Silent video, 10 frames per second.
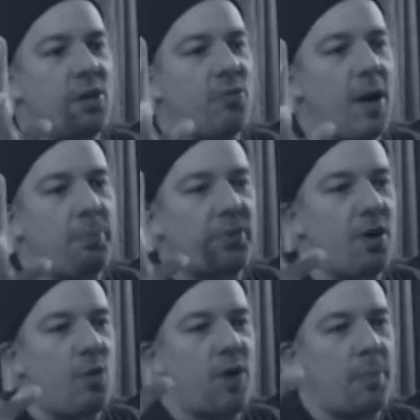a rapper,
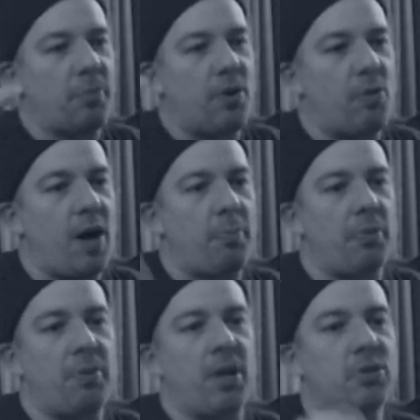
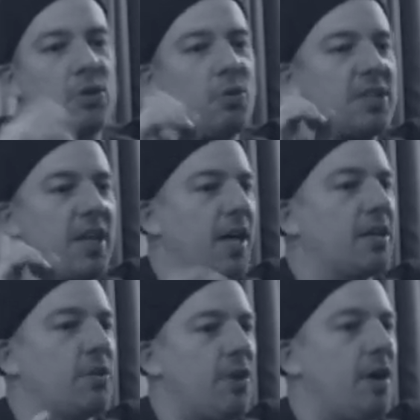but I was always
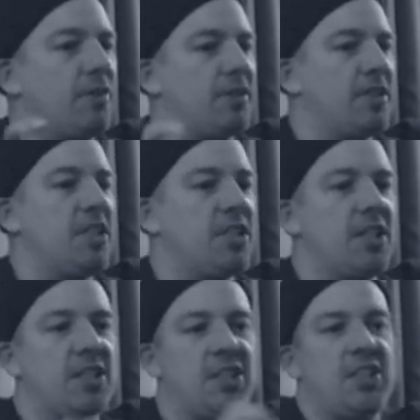hanging around the
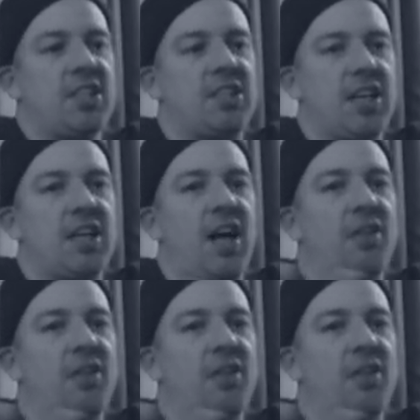DJs, DJ Sake.